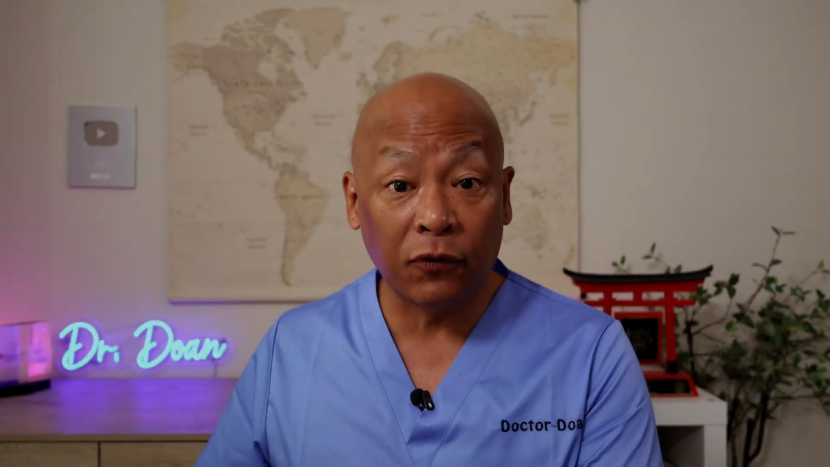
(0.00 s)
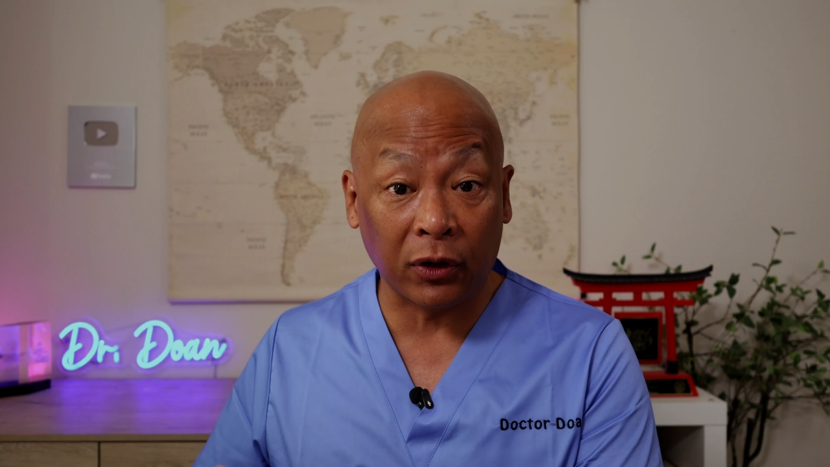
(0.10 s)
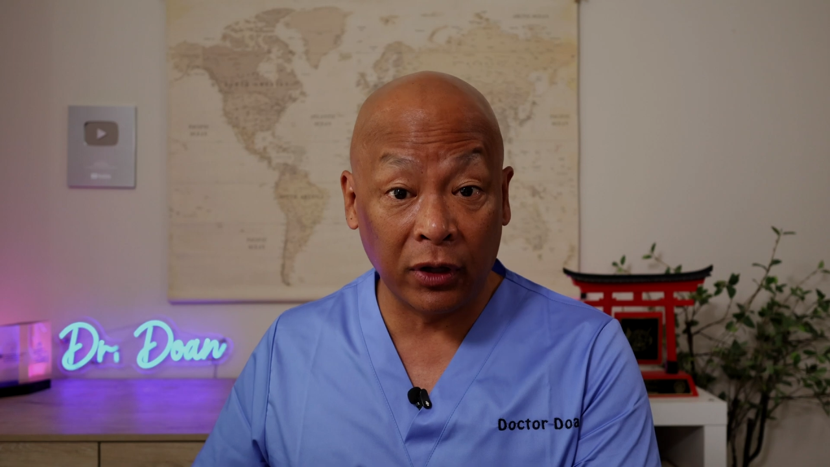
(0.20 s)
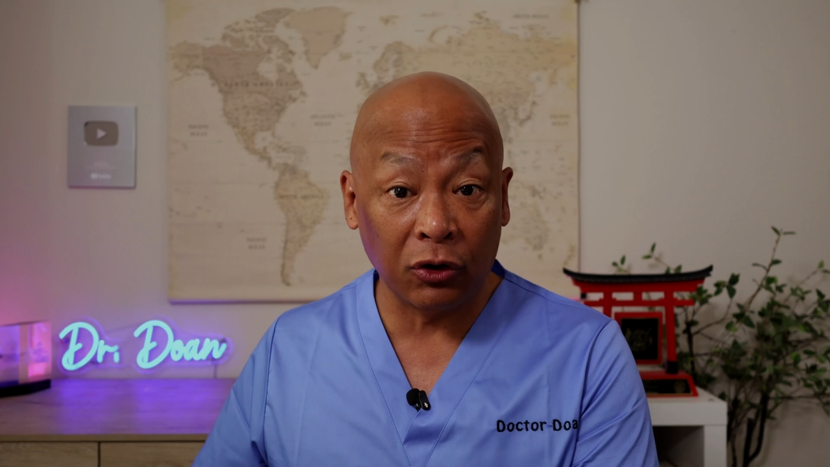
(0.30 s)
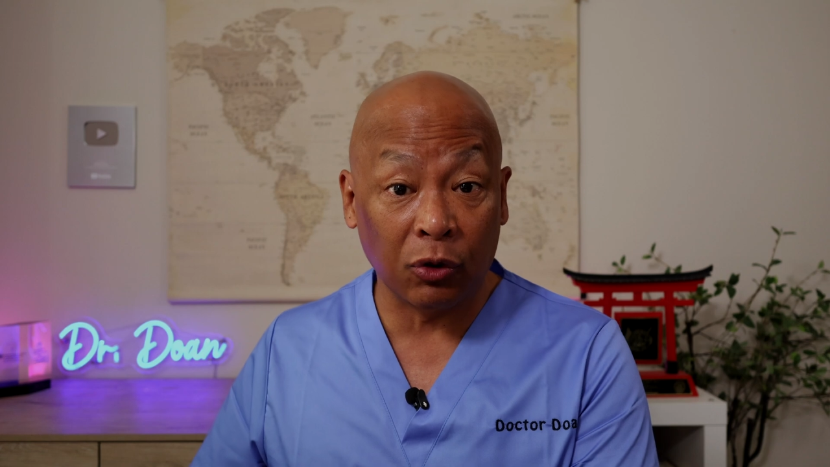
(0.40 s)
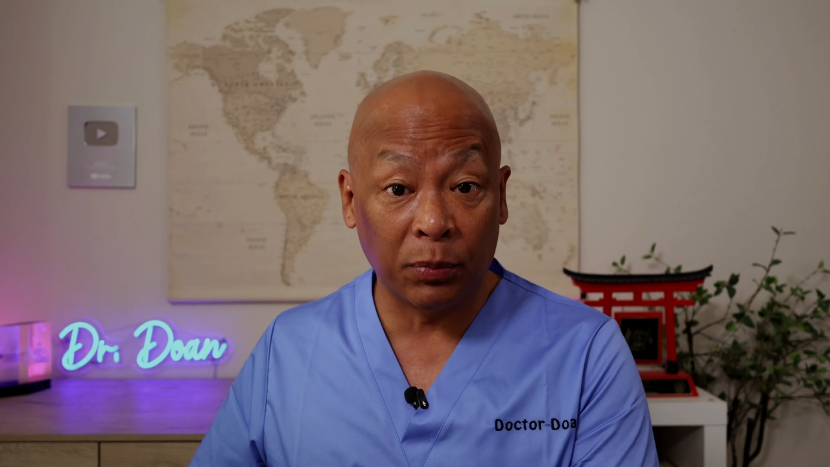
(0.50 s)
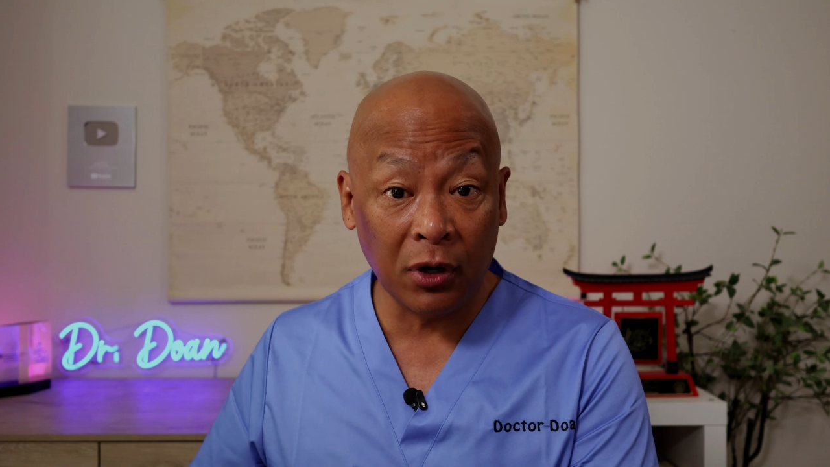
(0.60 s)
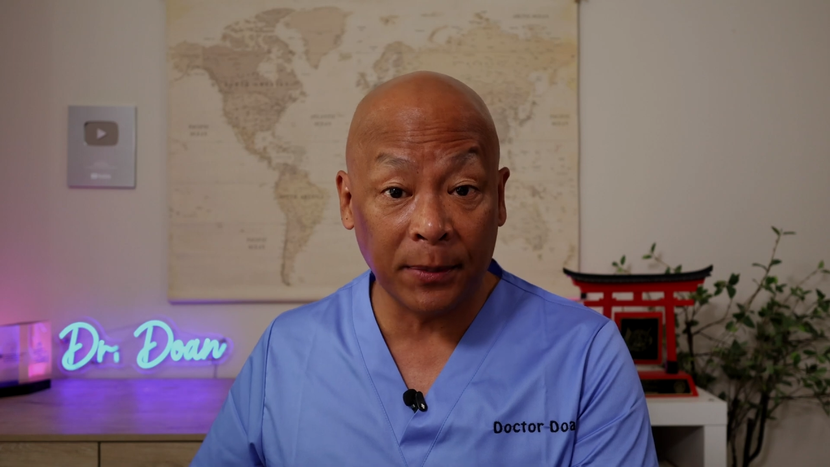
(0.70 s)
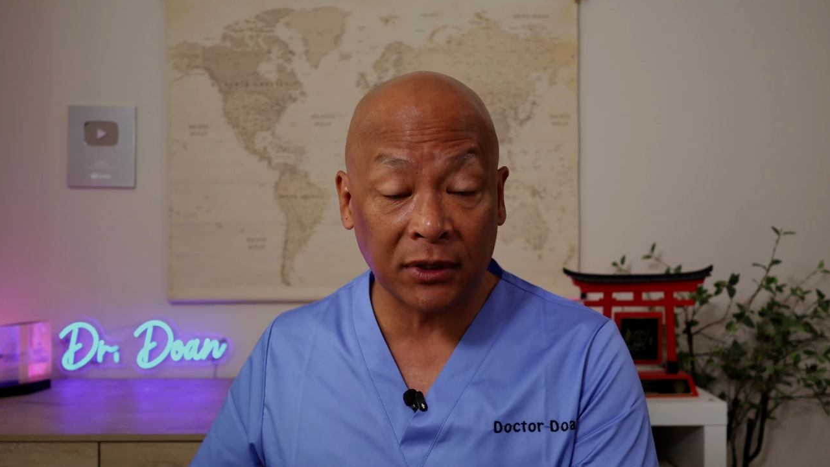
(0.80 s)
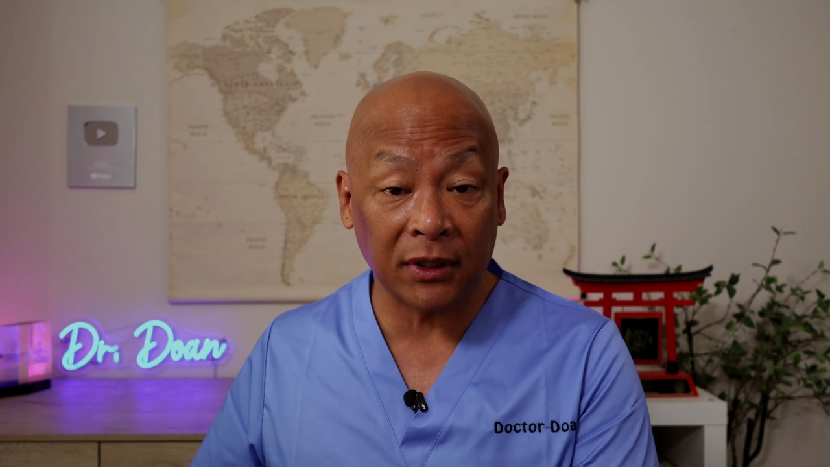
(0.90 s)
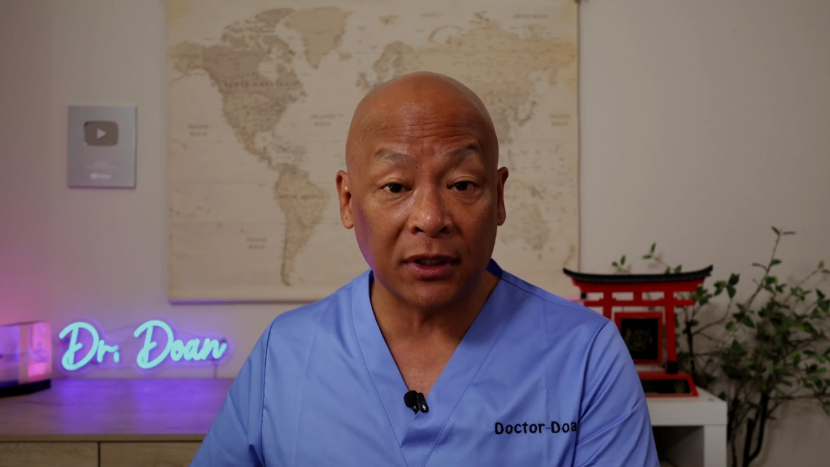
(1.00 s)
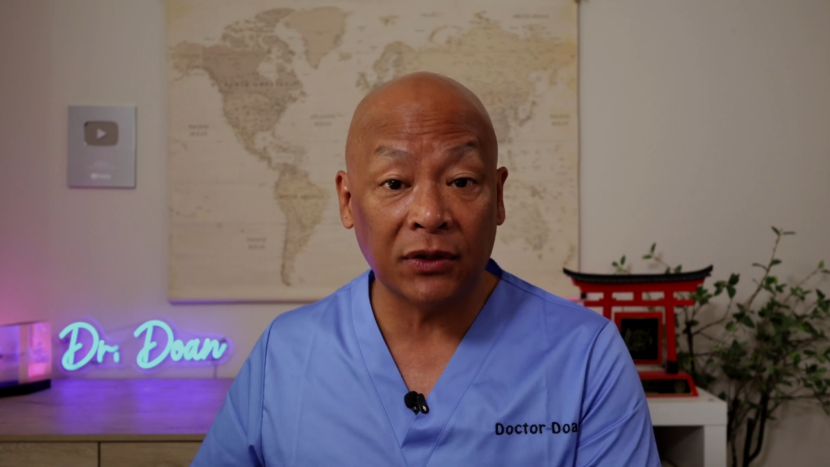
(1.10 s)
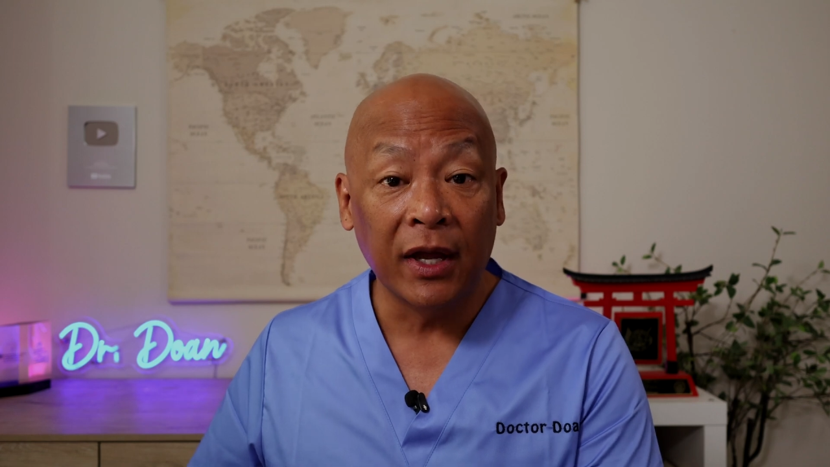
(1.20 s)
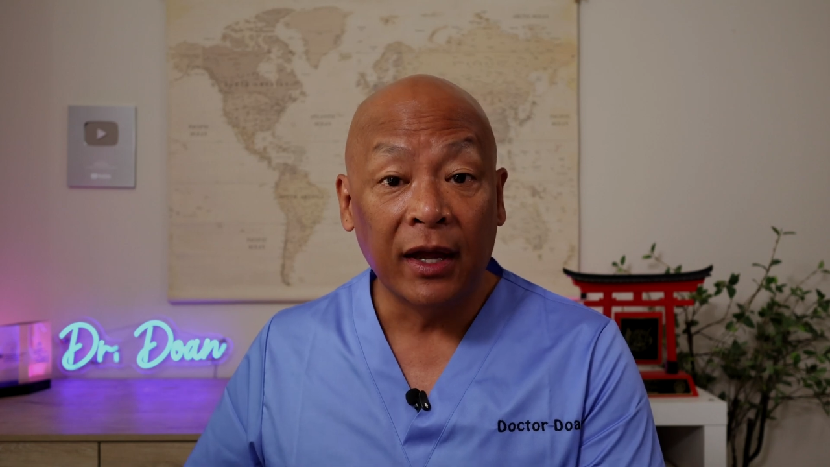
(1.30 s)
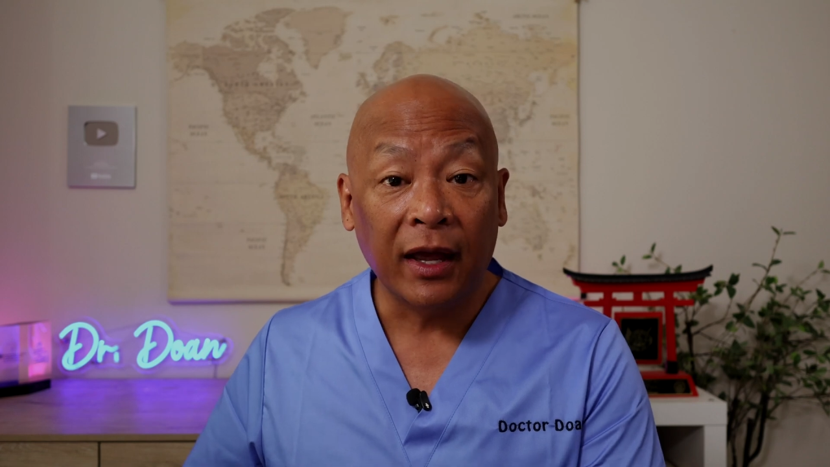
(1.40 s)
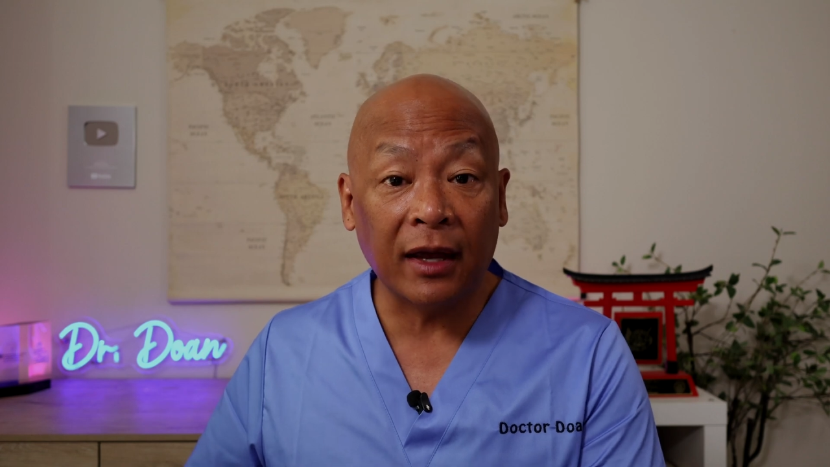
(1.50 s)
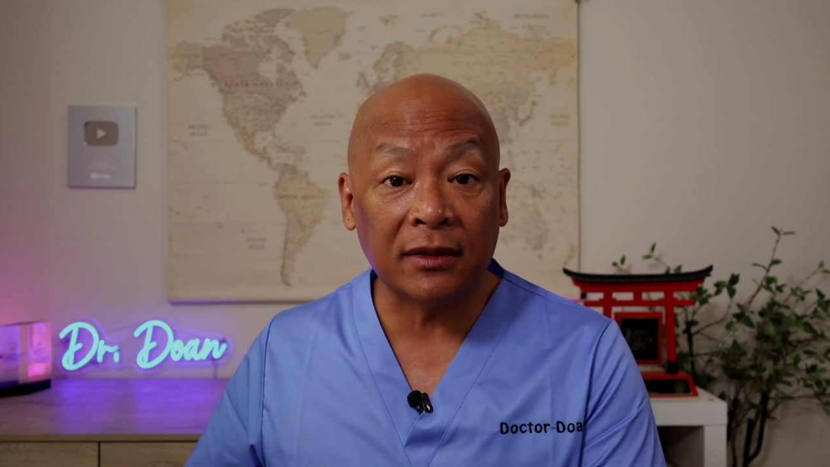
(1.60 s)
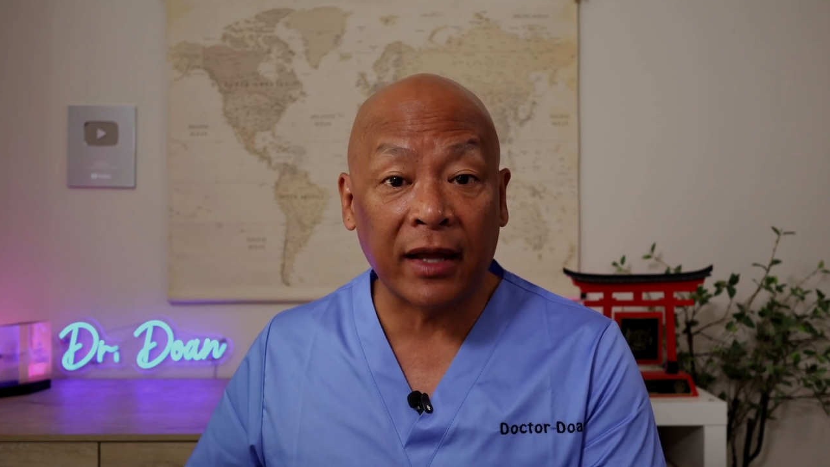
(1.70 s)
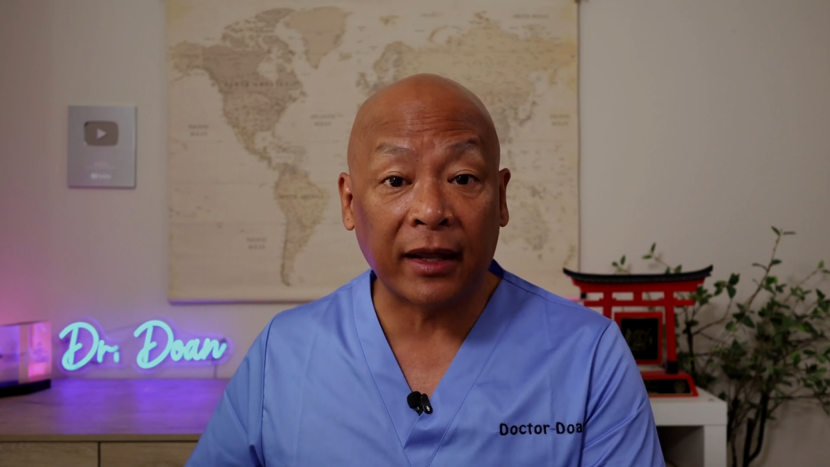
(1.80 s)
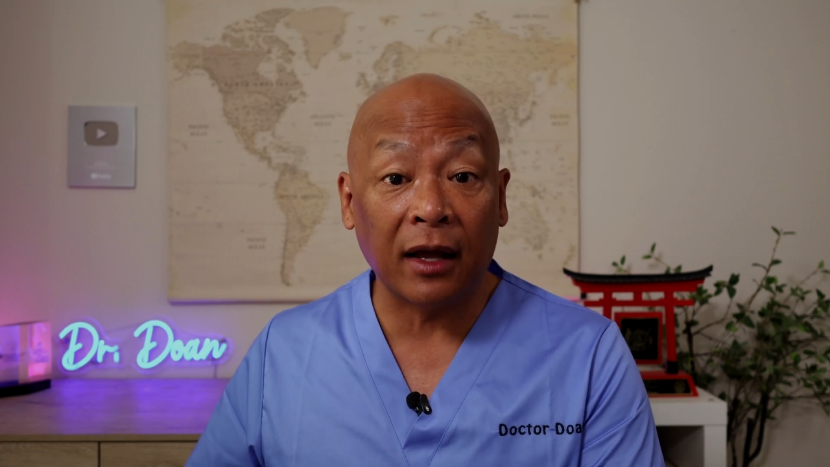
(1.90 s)
for clinical purposes
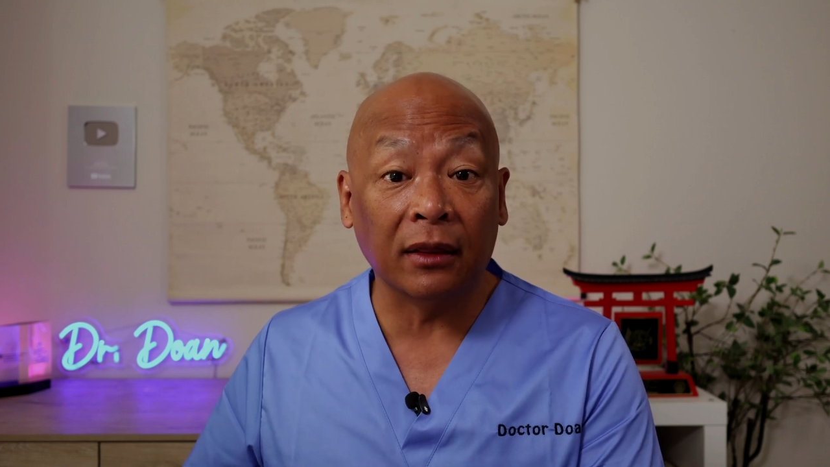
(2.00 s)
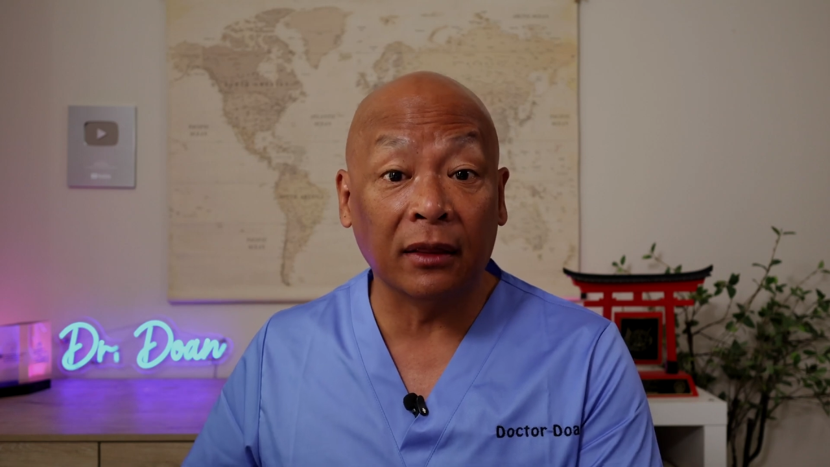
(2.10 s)
as like a